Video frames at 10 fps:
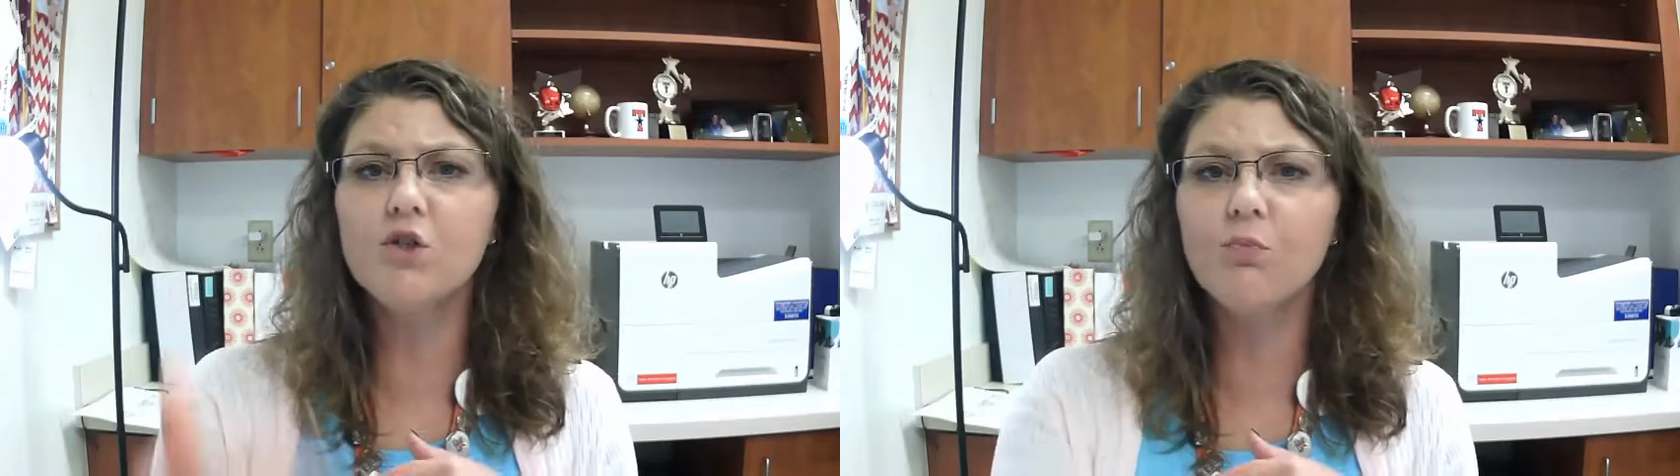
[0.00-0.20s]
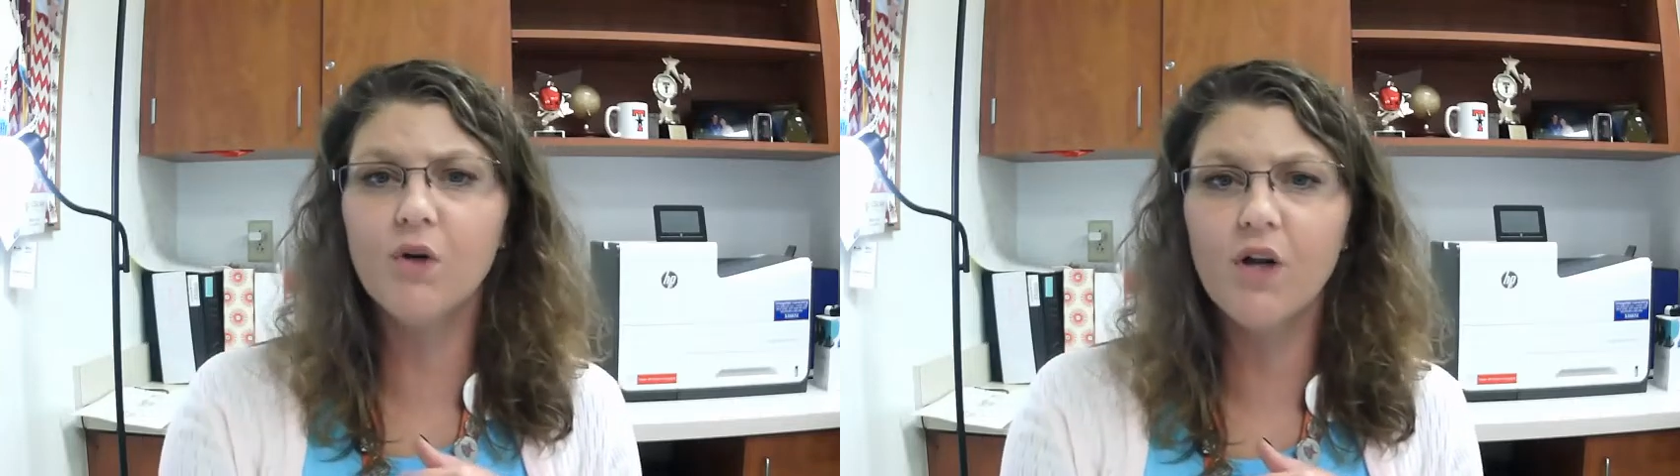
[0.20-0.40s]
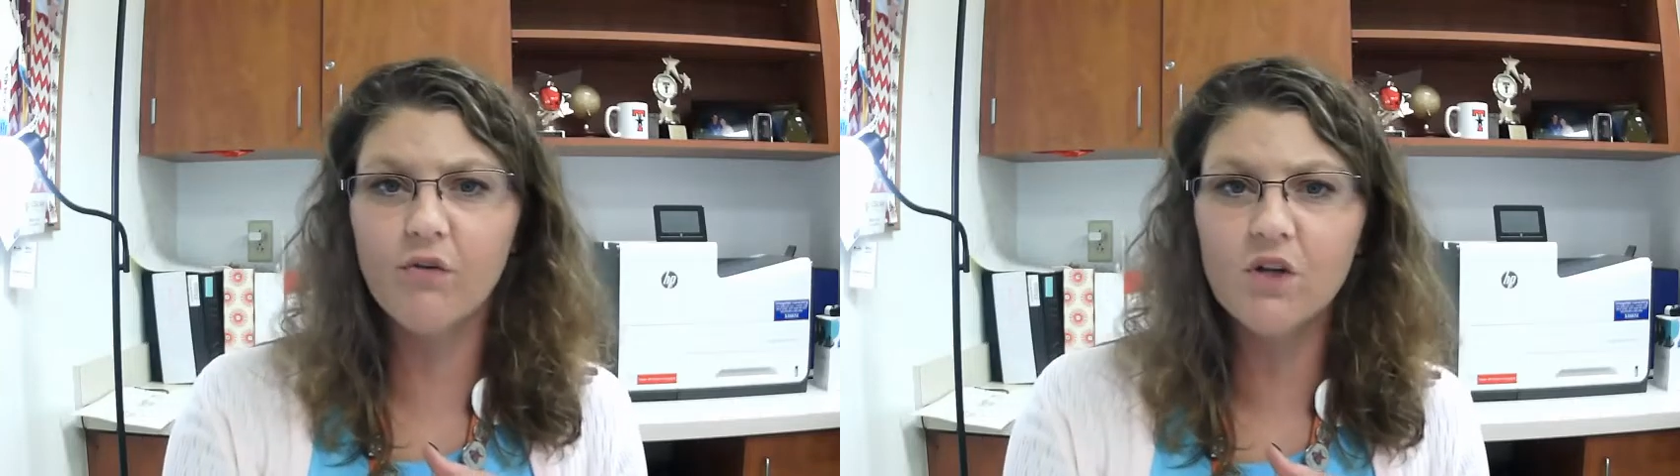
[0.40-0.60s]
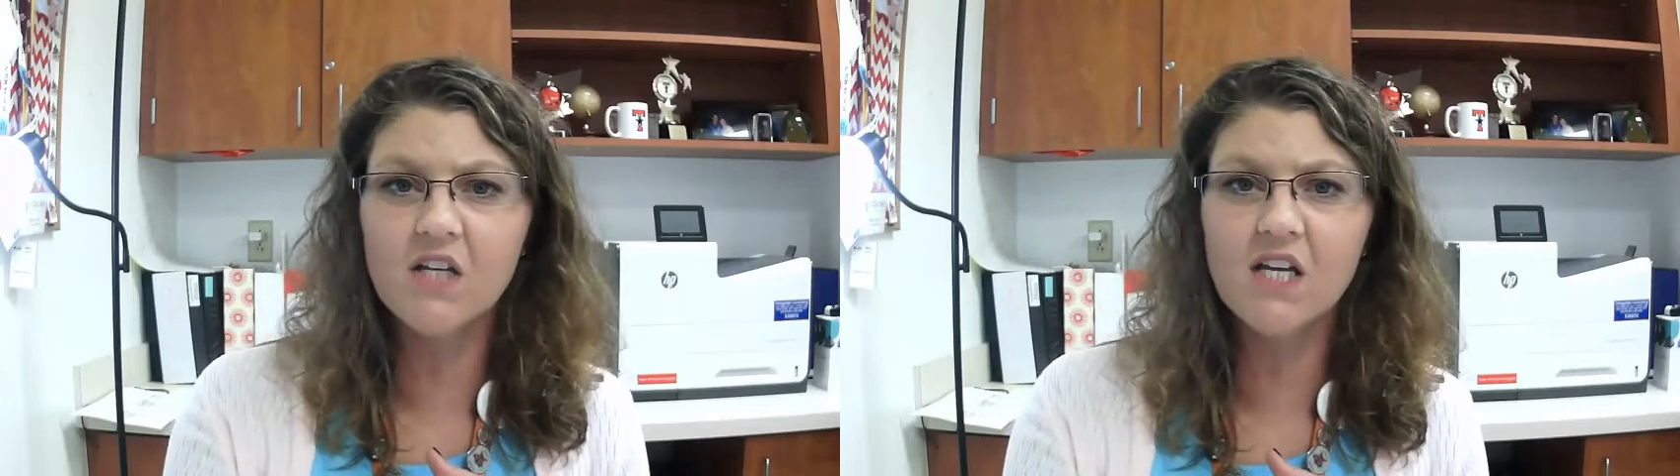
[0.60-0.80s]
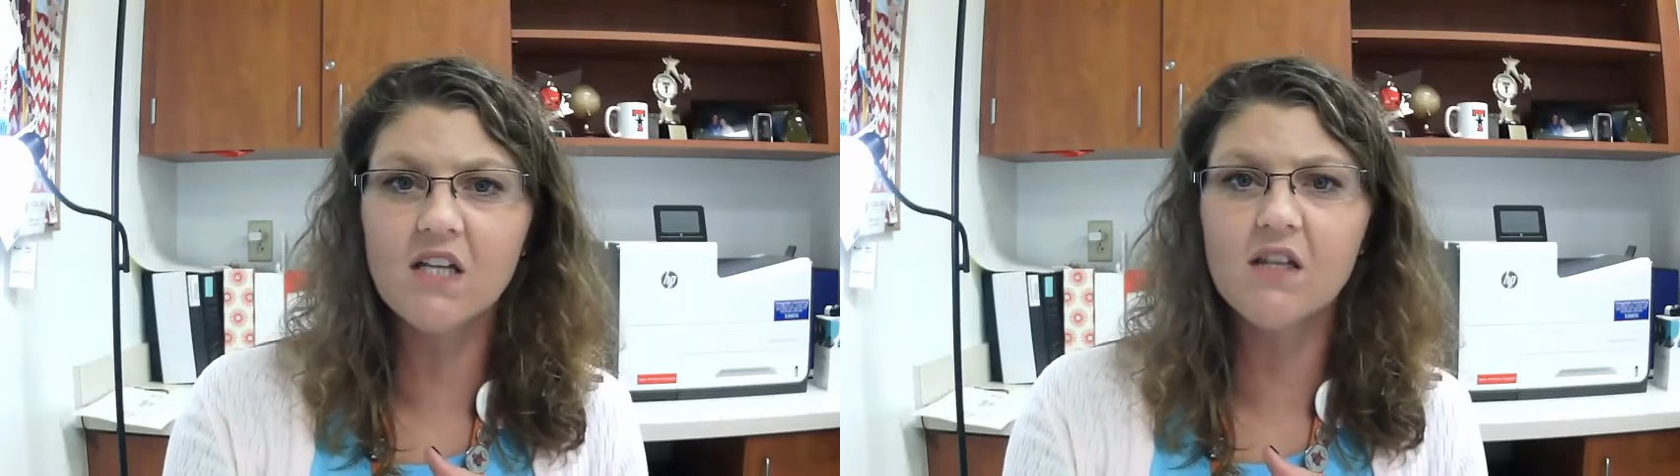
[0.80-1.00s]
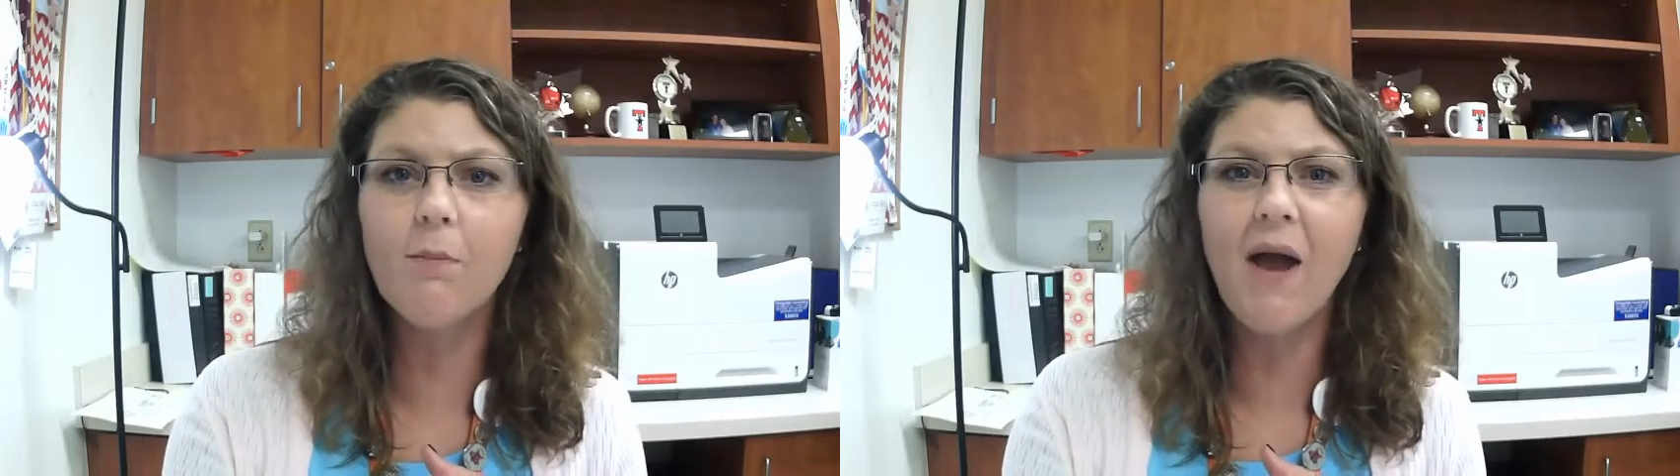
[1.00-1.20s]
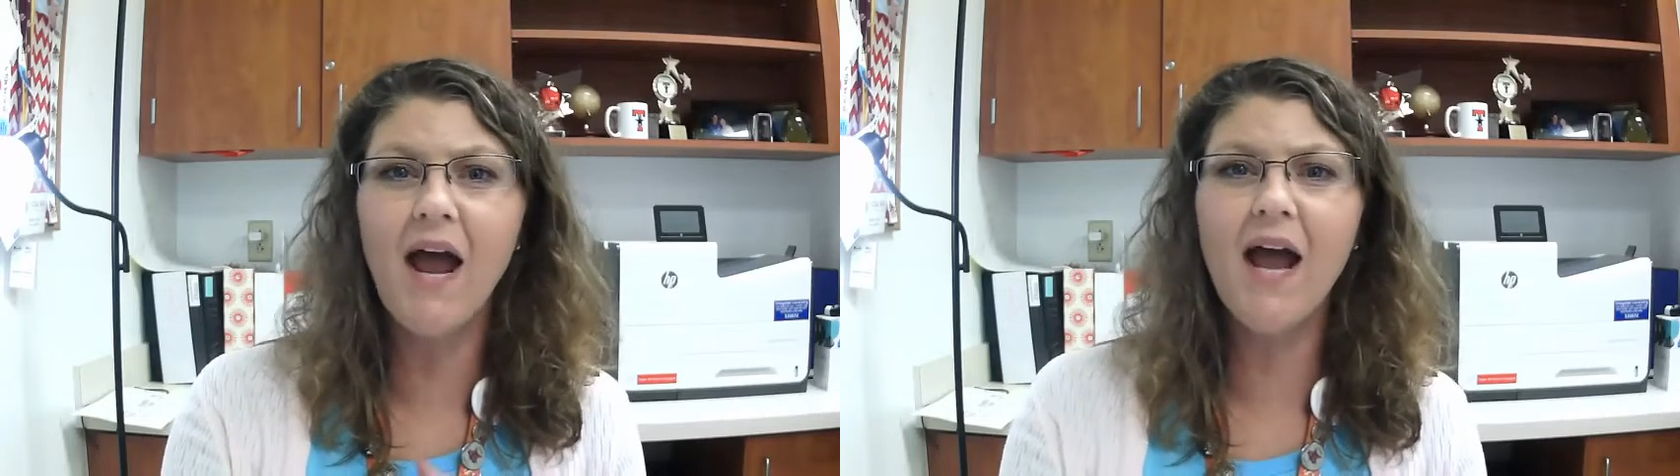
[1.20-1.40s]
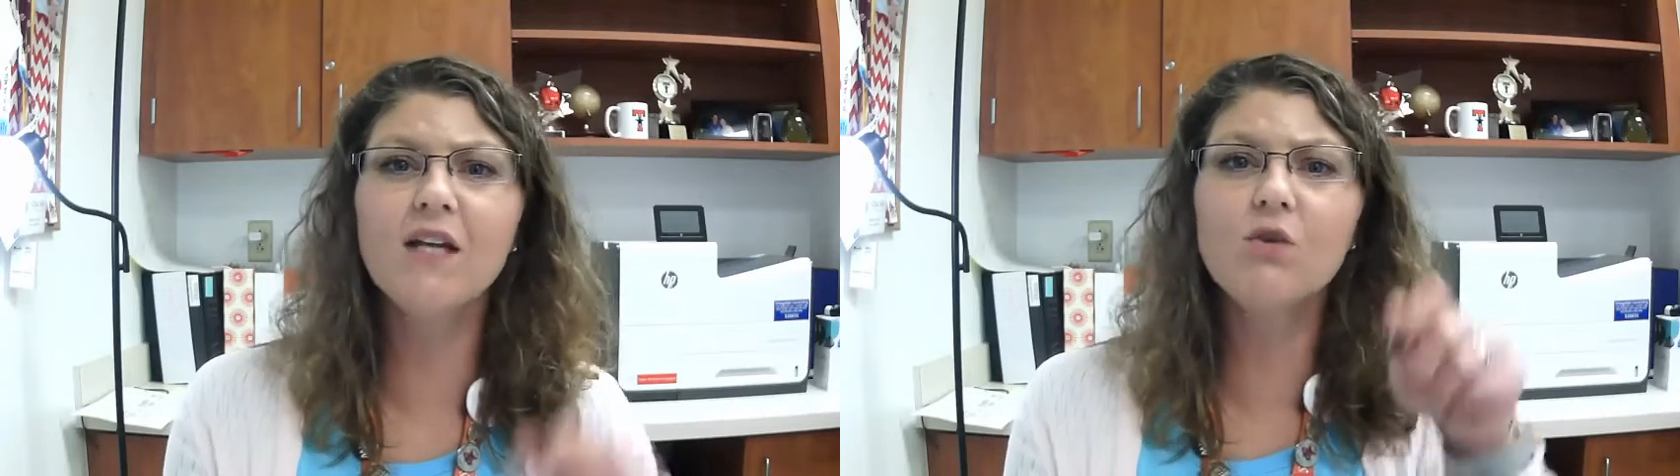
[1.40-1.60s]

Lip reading: you put everything in the bag,